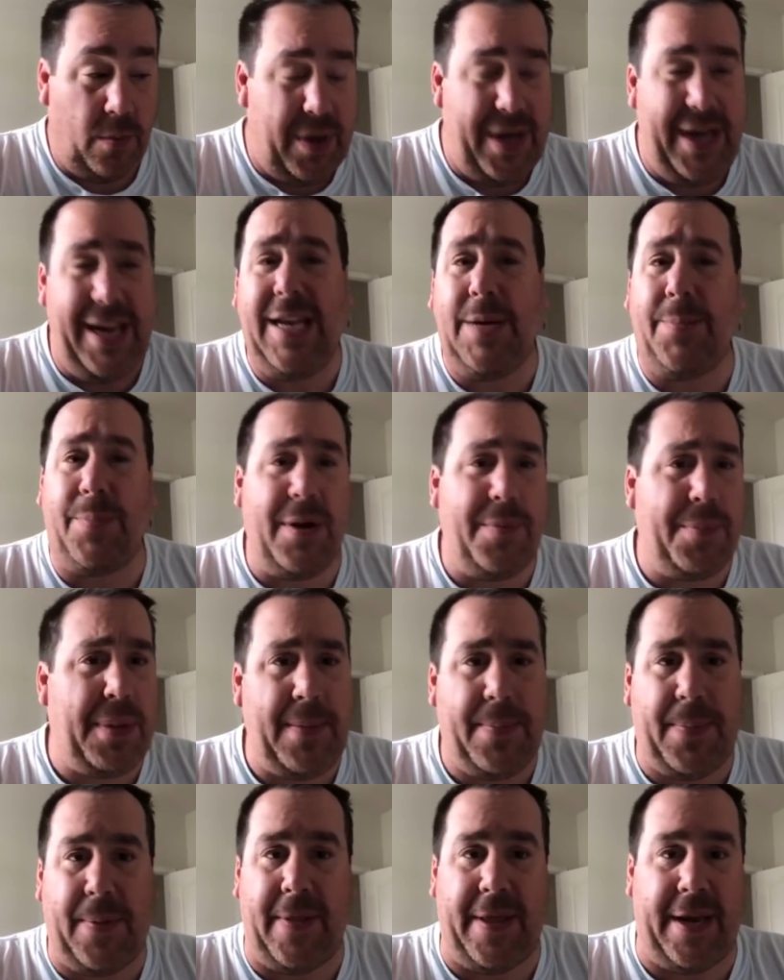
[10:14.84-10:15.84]
We need to bring
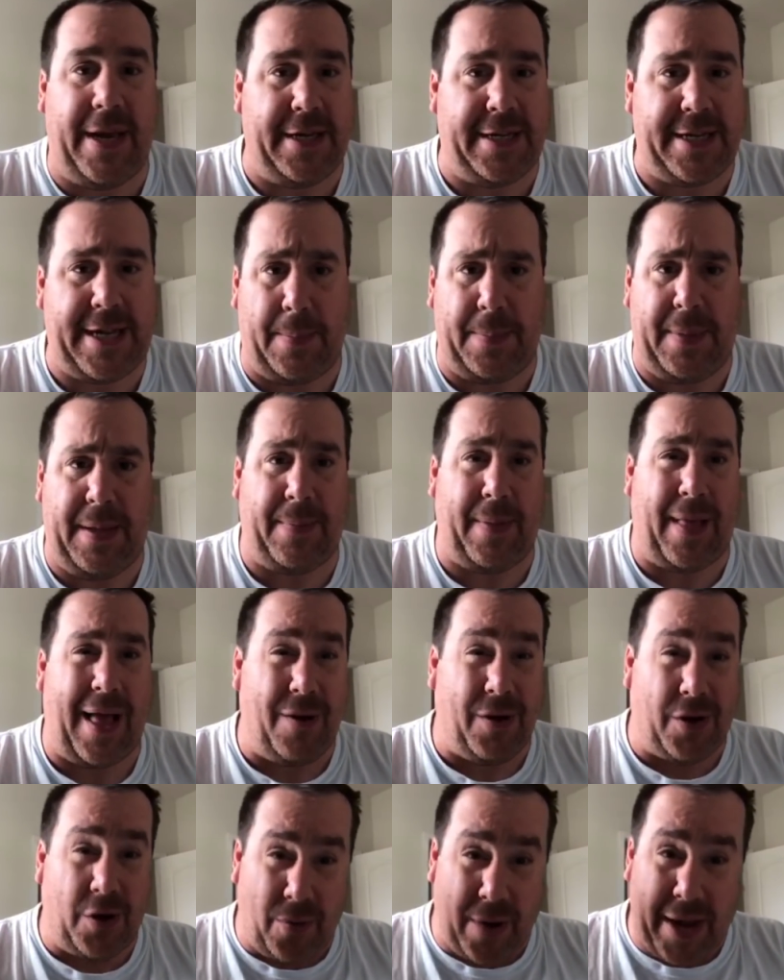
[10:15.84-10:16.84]
people in and tell people
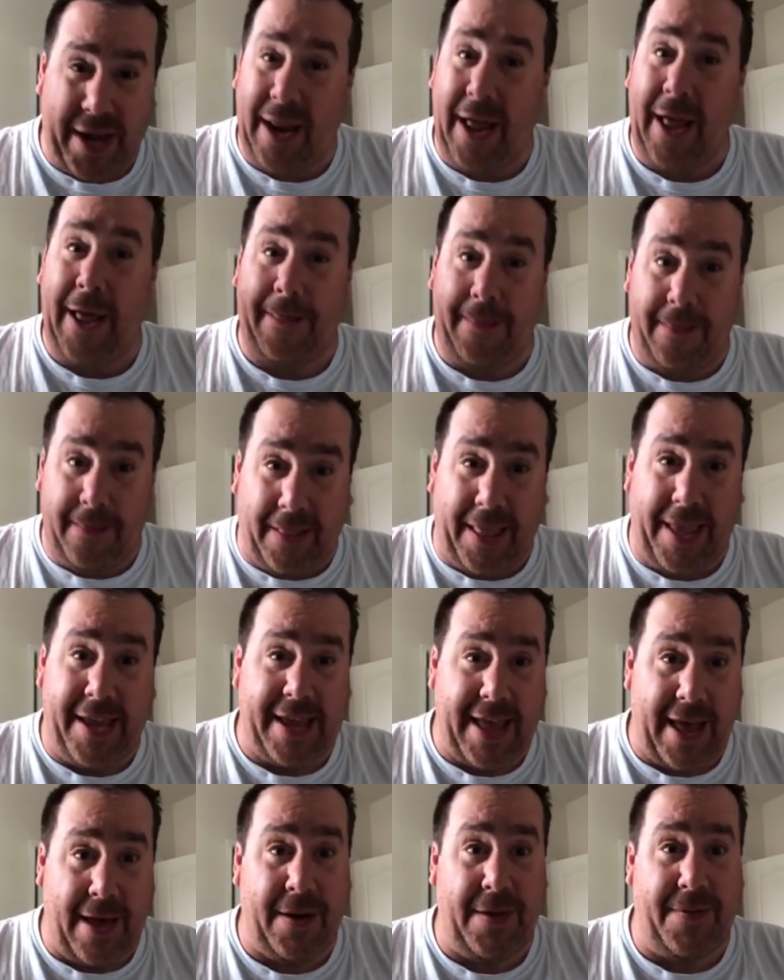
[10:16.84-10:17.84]
how great
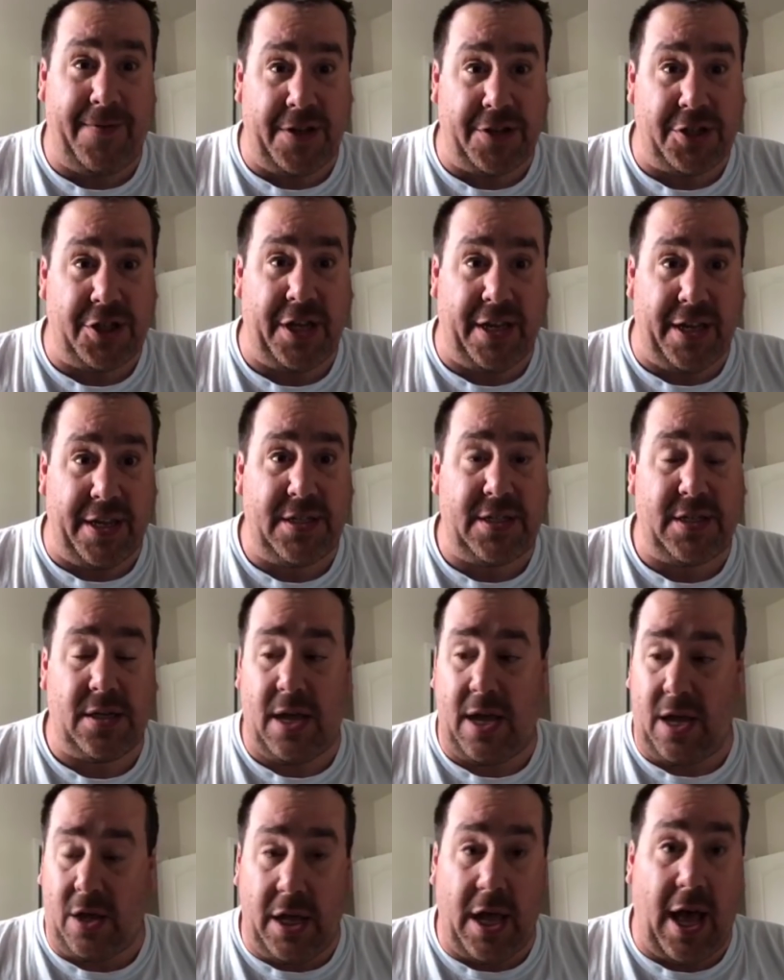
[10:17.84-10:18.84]
Lake County fishing is.
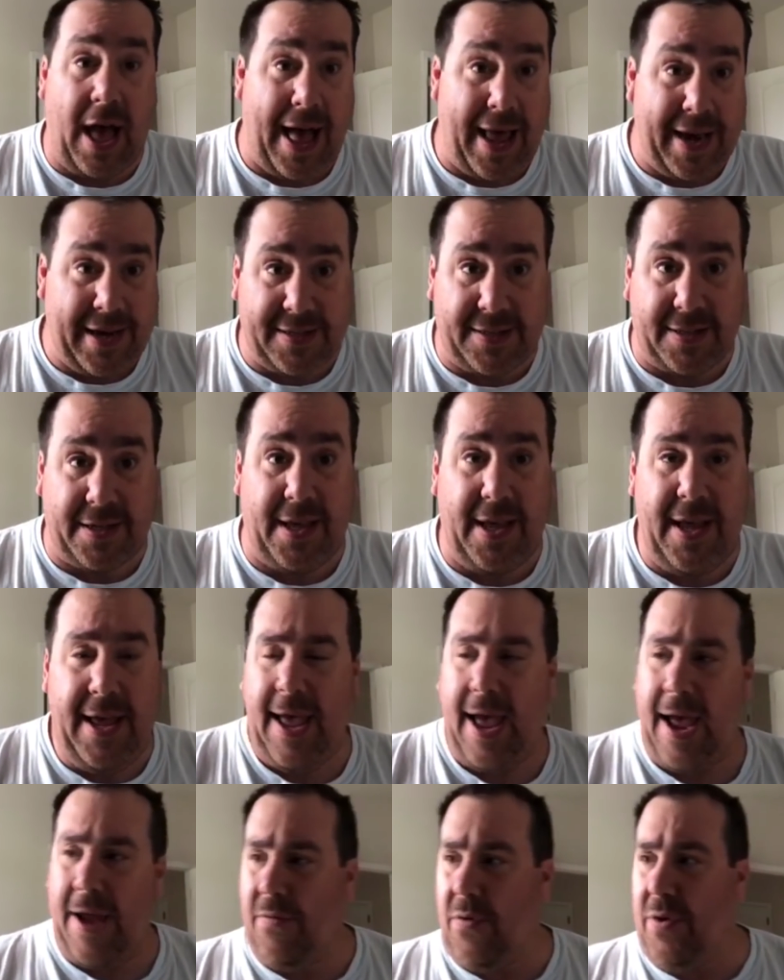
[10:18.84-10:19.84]
Honestly,
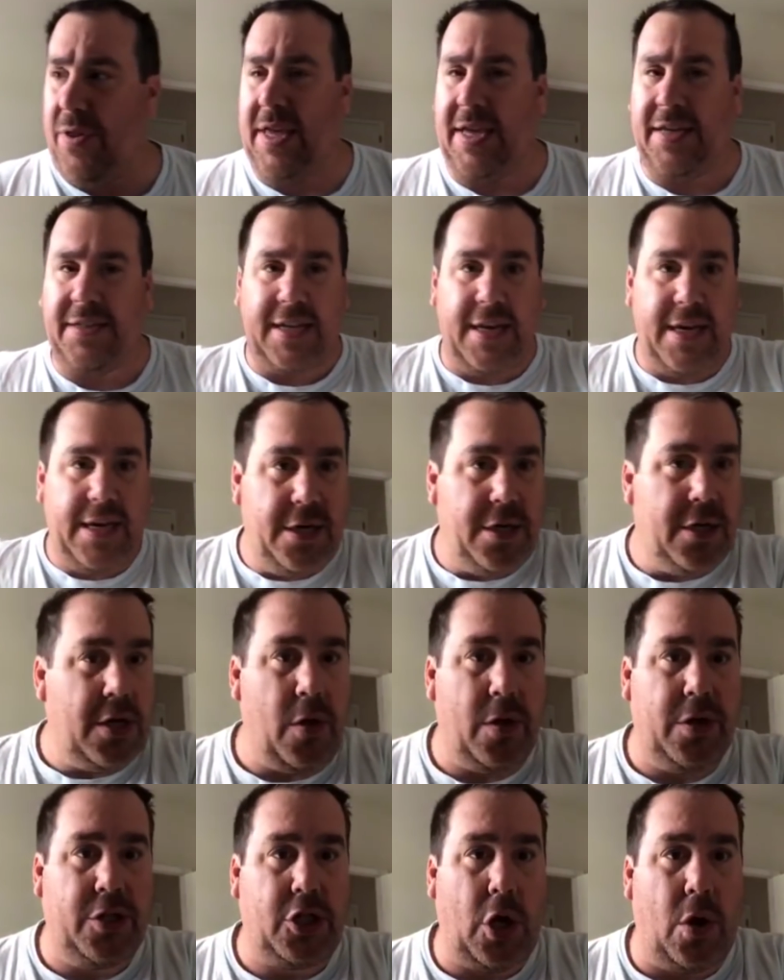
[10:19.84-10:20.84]
everyone thinks they need to
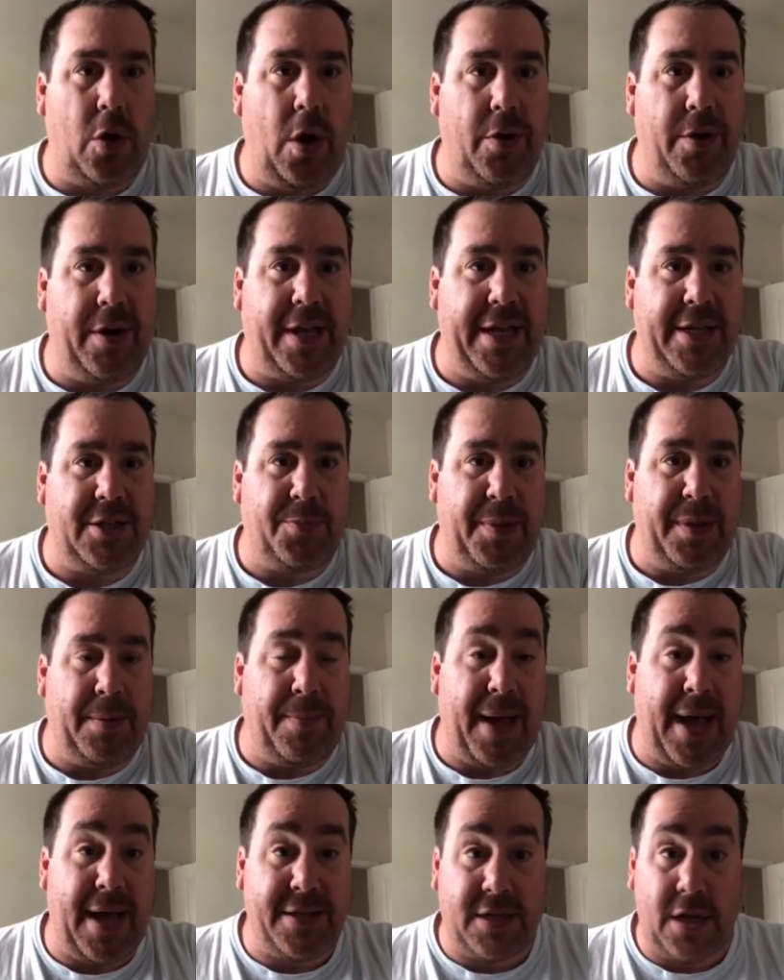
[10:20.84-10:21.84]
go to Toho to catch
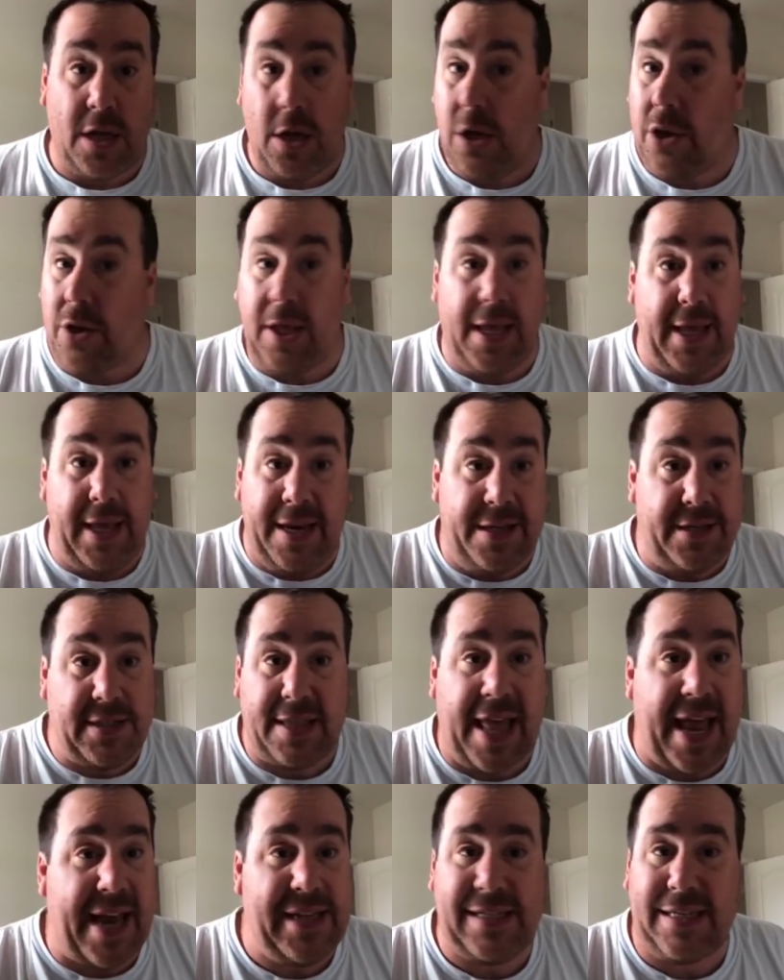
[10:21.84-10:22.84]
big bass. It
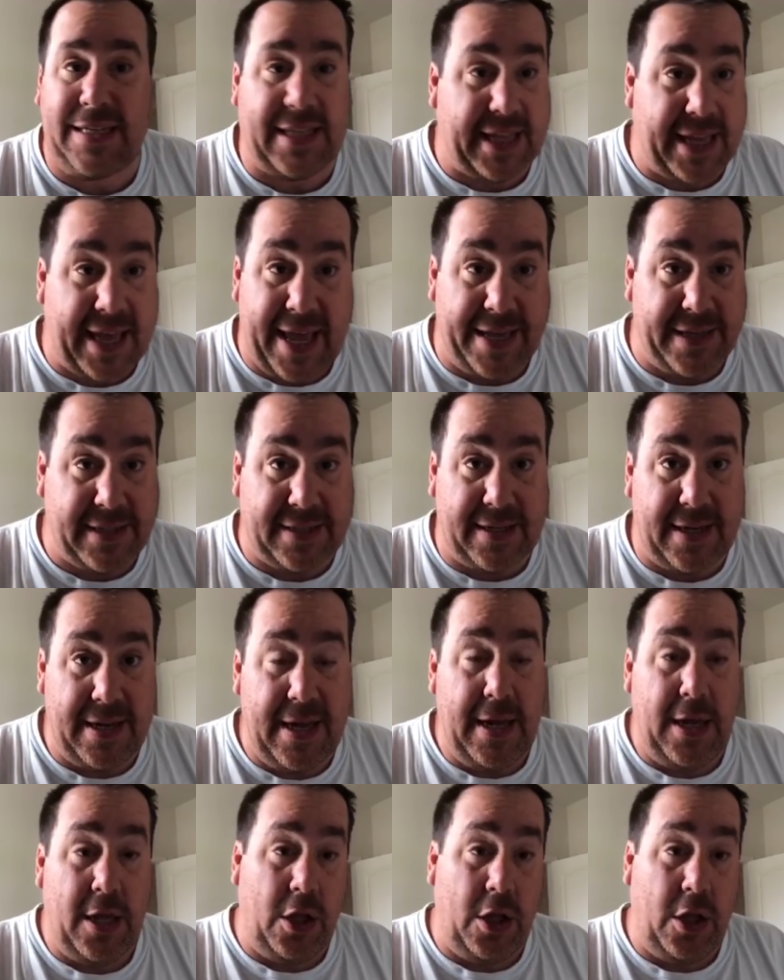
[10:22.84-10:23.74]
is that isn't the case.